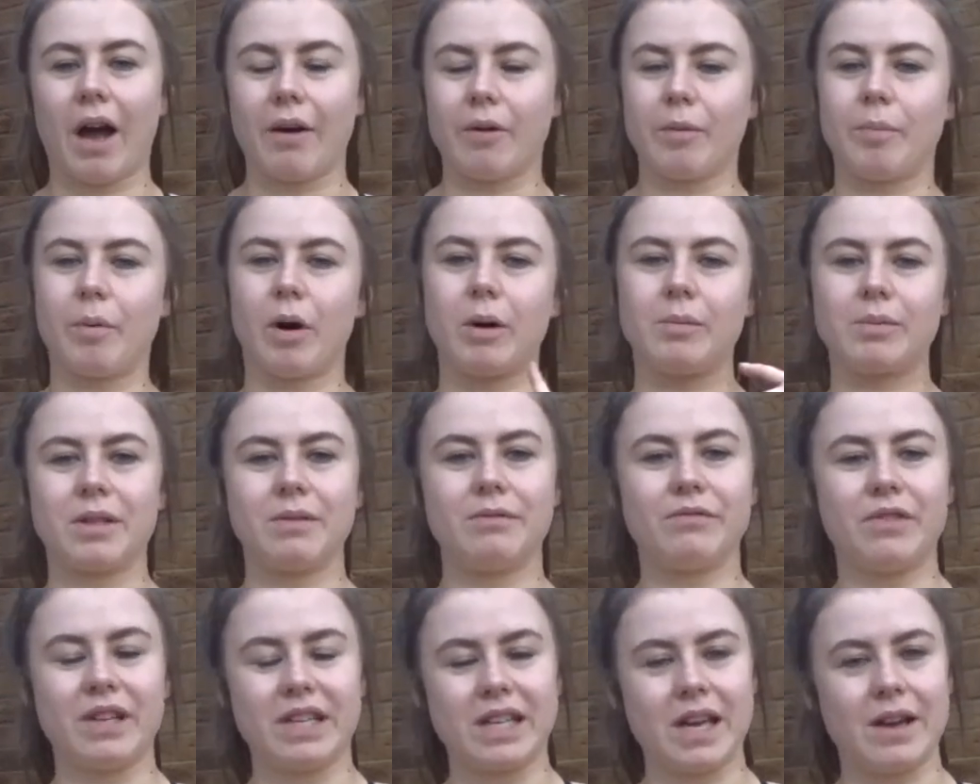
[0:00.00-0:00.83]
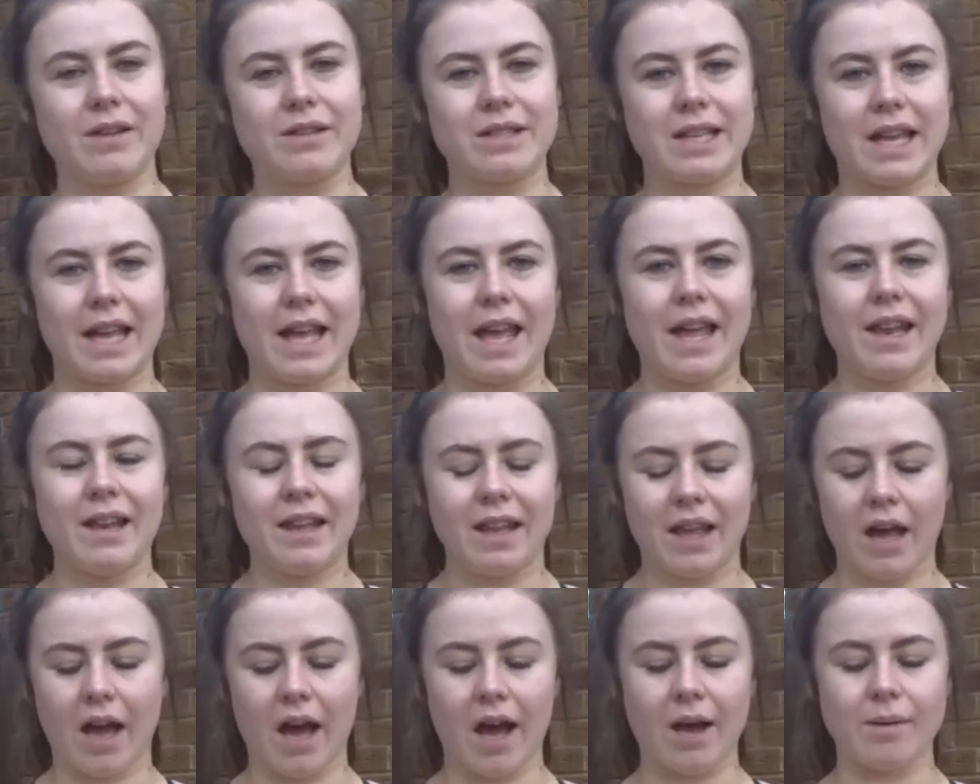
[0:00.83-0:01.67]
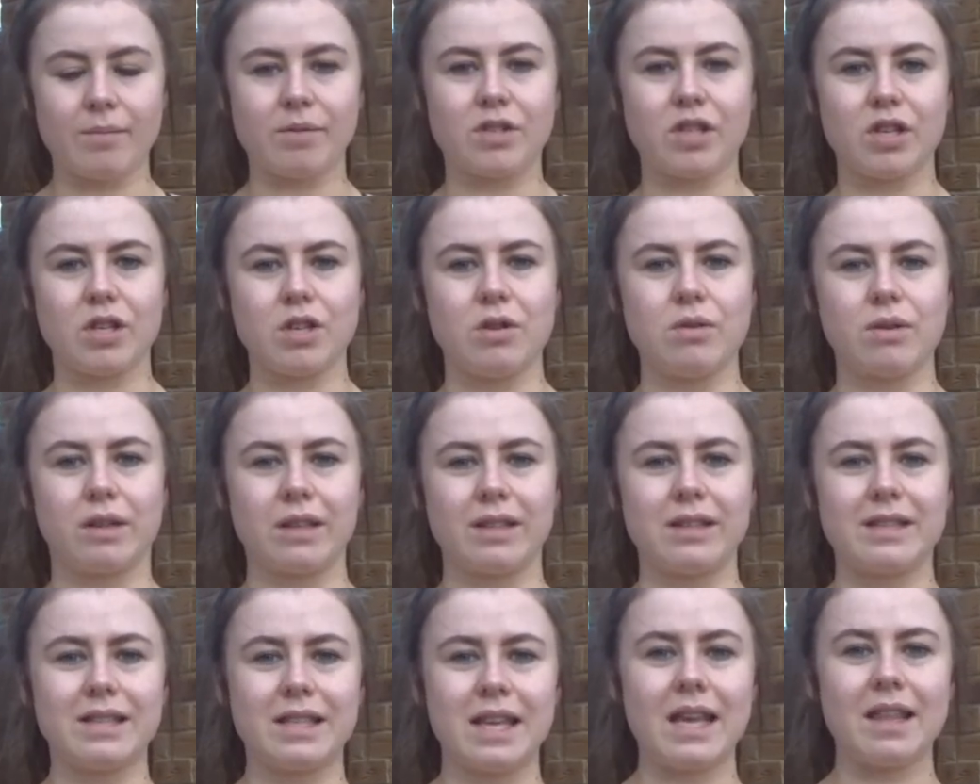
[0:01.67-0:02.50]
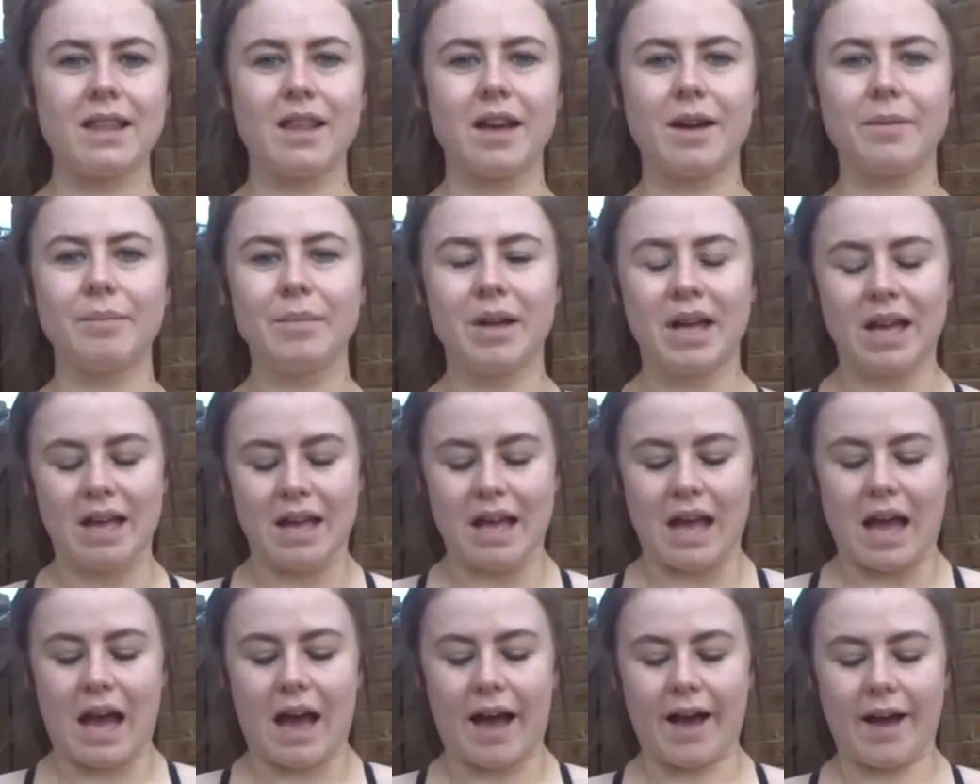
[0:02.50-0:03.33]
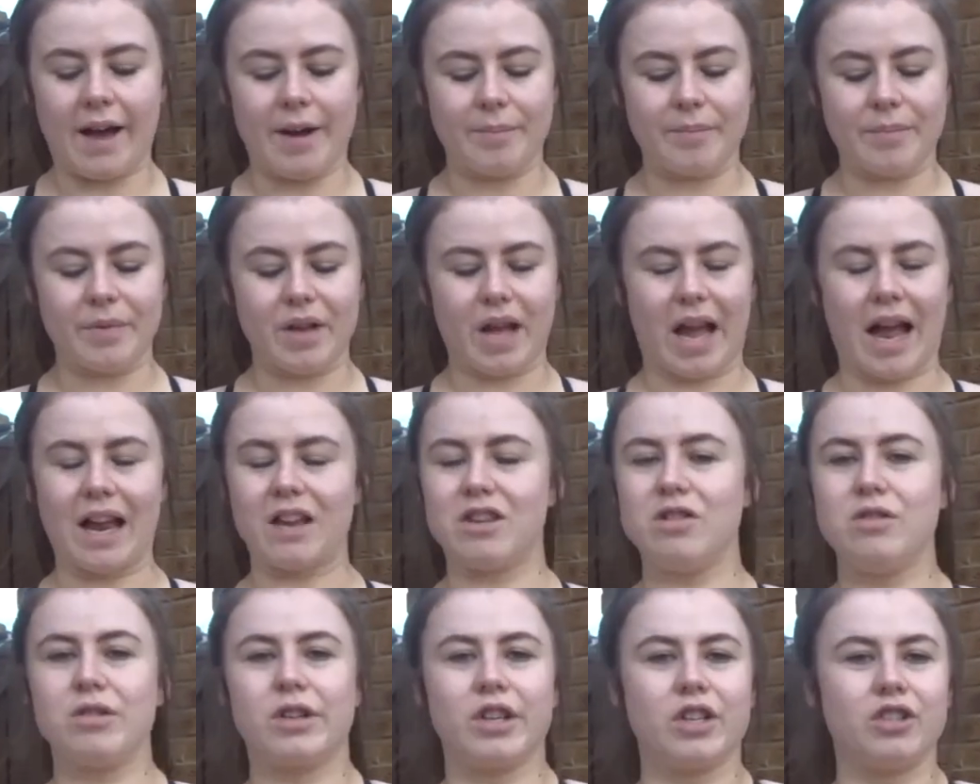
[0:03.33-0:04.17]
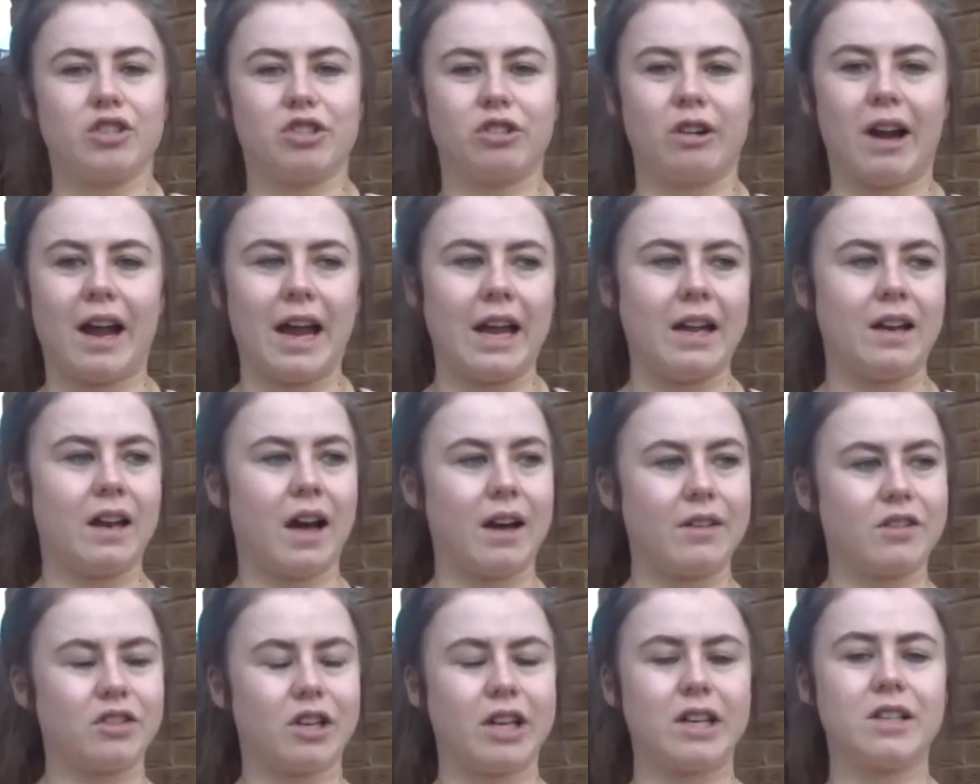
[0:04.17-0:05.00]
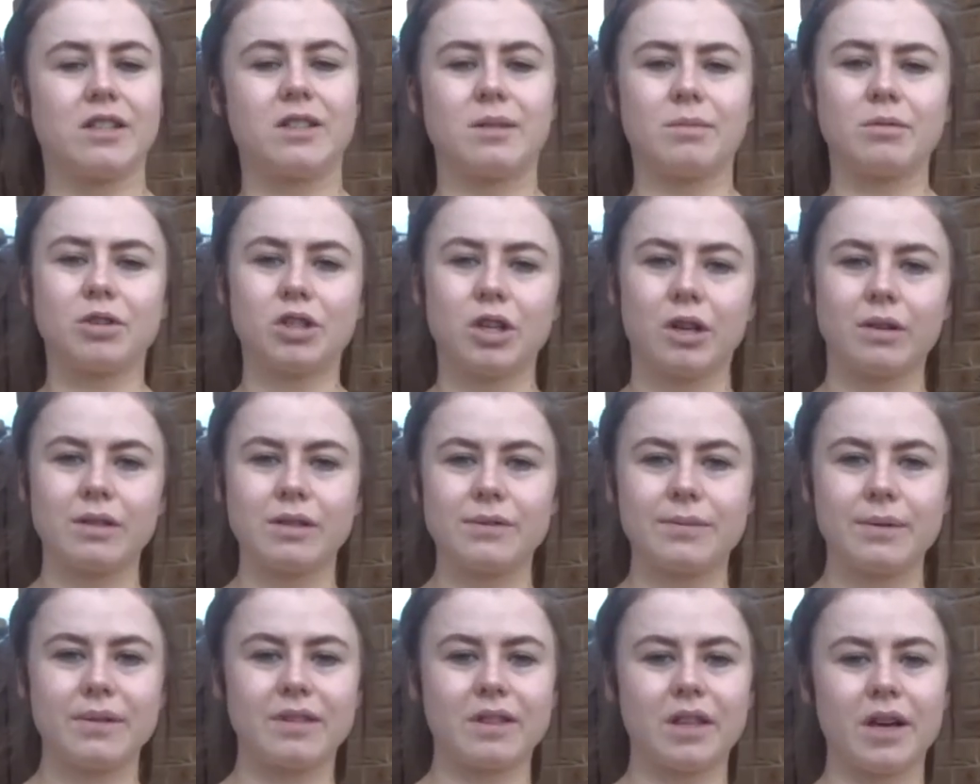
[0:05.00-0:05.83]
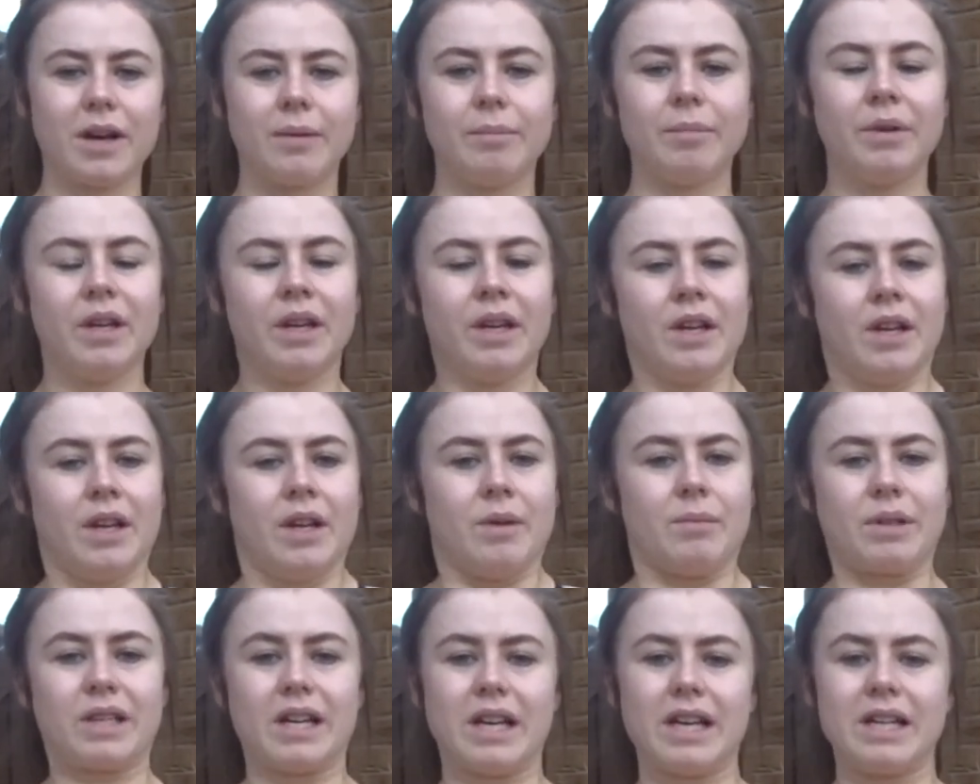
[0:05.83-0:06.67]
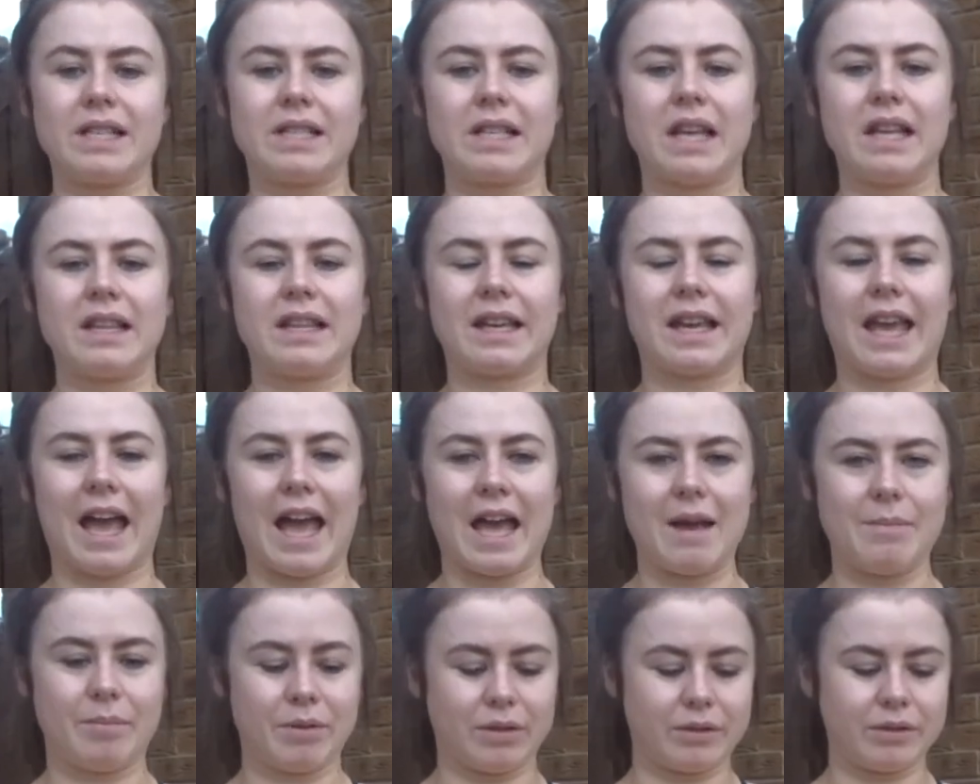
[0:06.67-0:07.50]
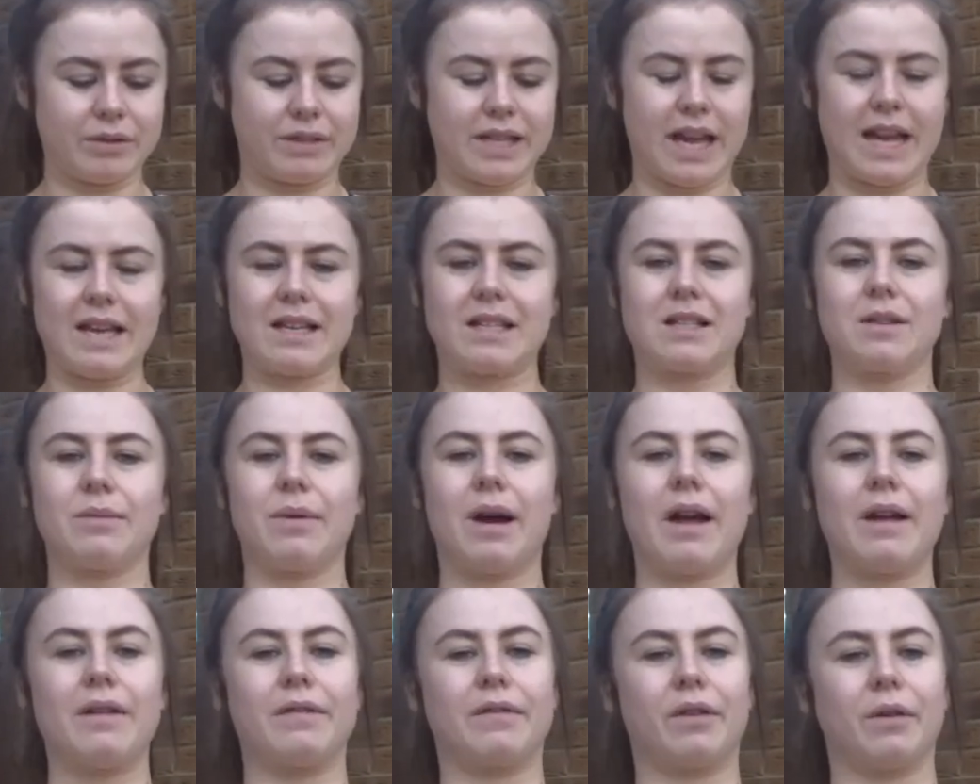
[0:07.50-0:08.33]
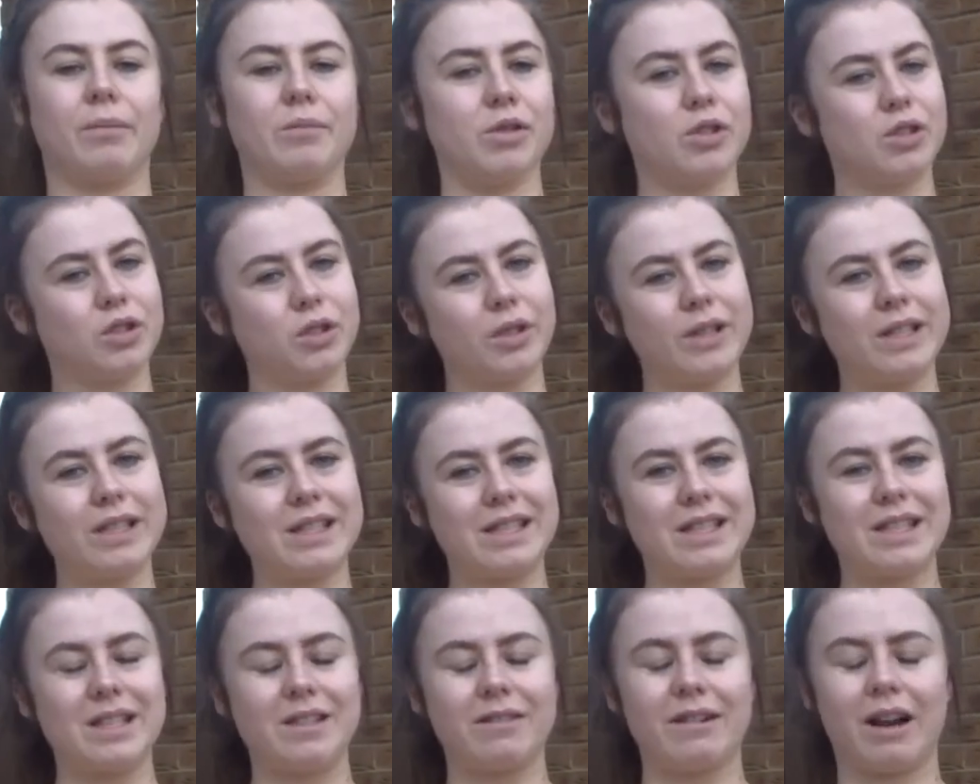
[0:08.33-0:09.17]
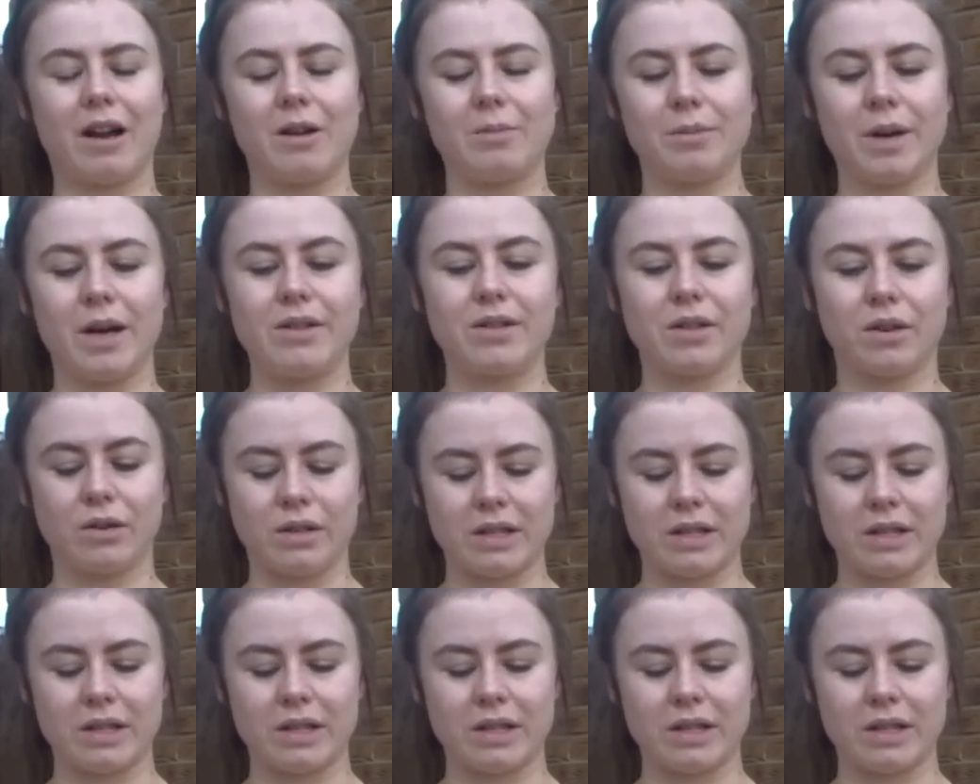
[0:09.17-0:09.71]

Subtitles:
I will pop some videos in so you can see them, and you can train. I trained some shoulders with them because the cable takes away from your joints and your elbows.